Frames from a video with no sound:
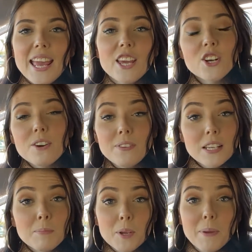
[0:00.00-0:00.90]
and our
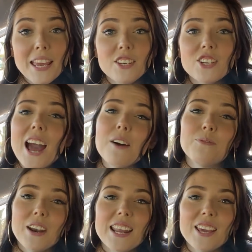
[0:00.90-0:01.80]
Facebook page at
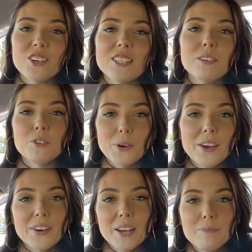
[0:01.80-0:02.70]
Fred Anderson Toyota.